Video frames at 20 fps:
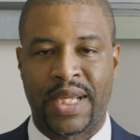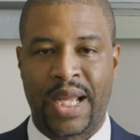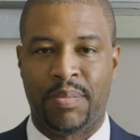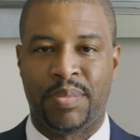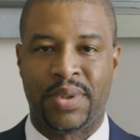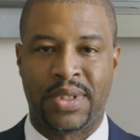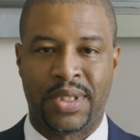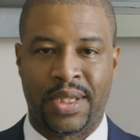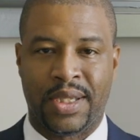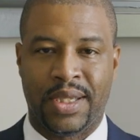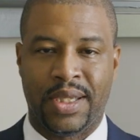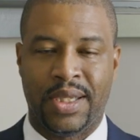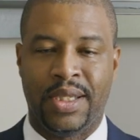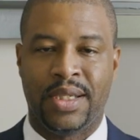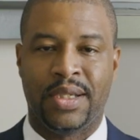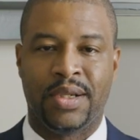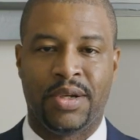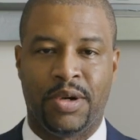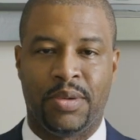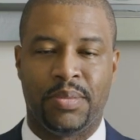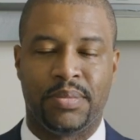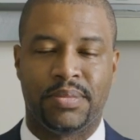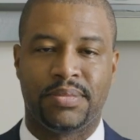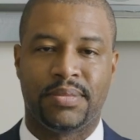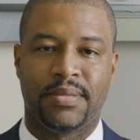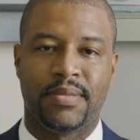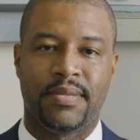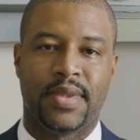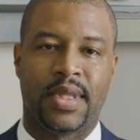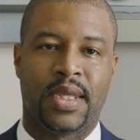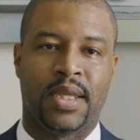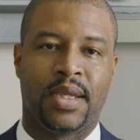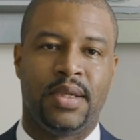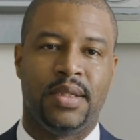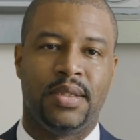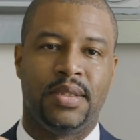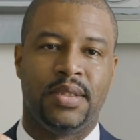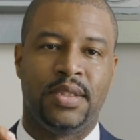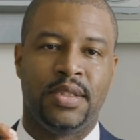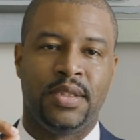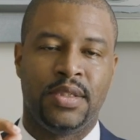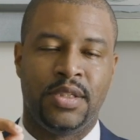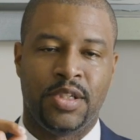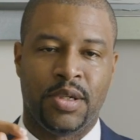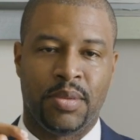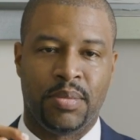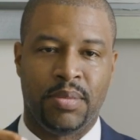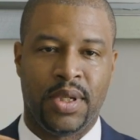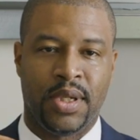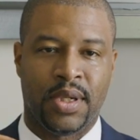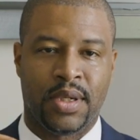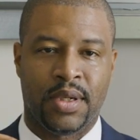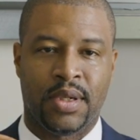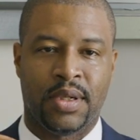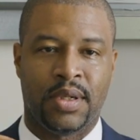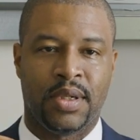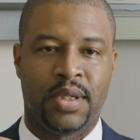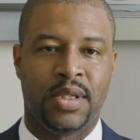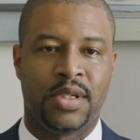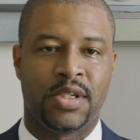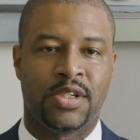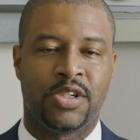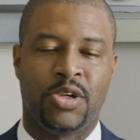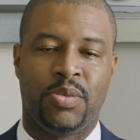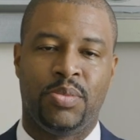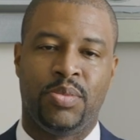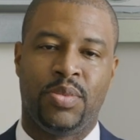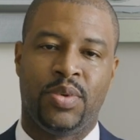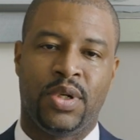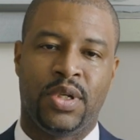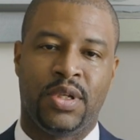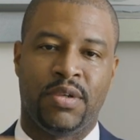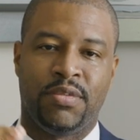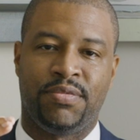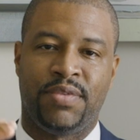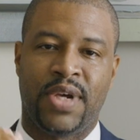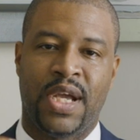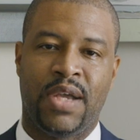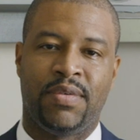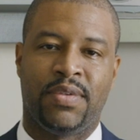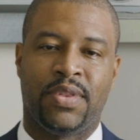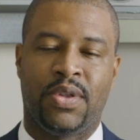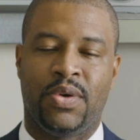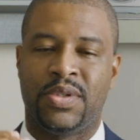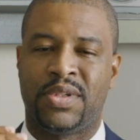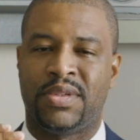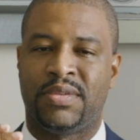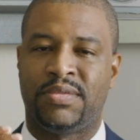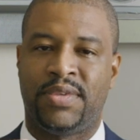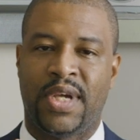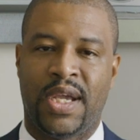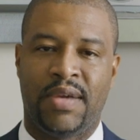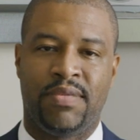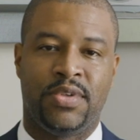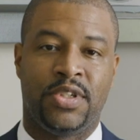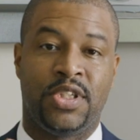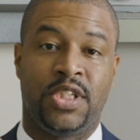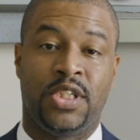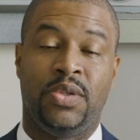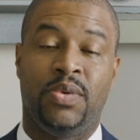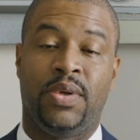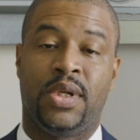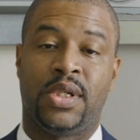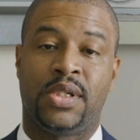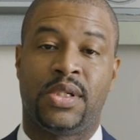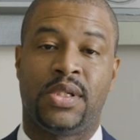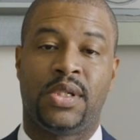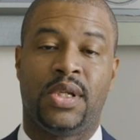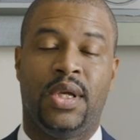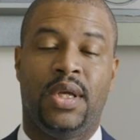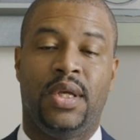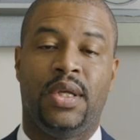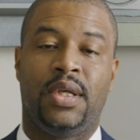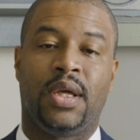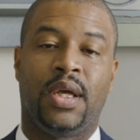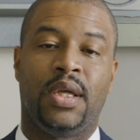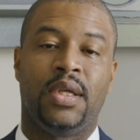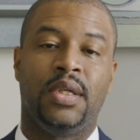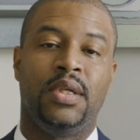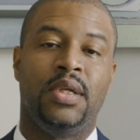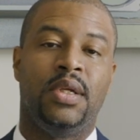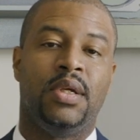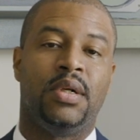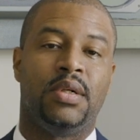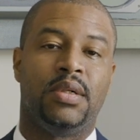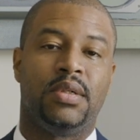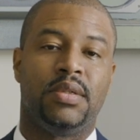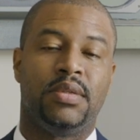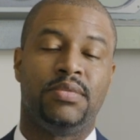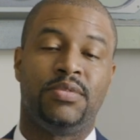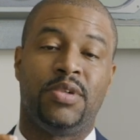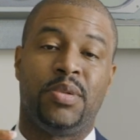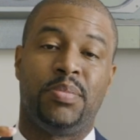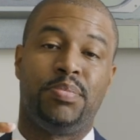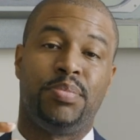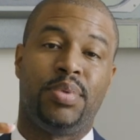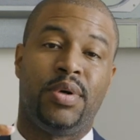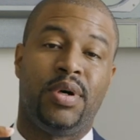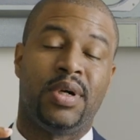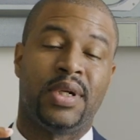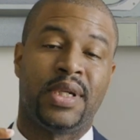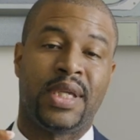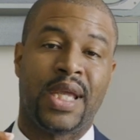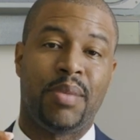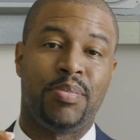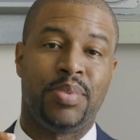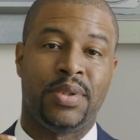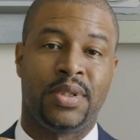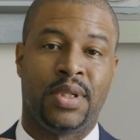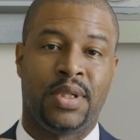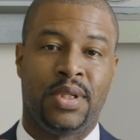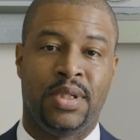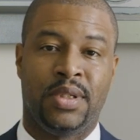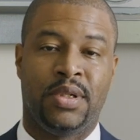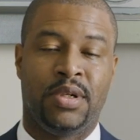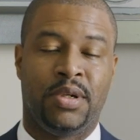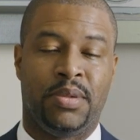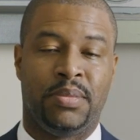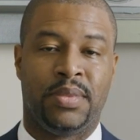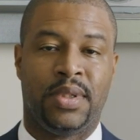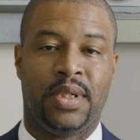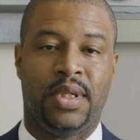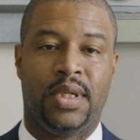capita income, Jamaica is somewhere in the 5,500 US a year for per capita income.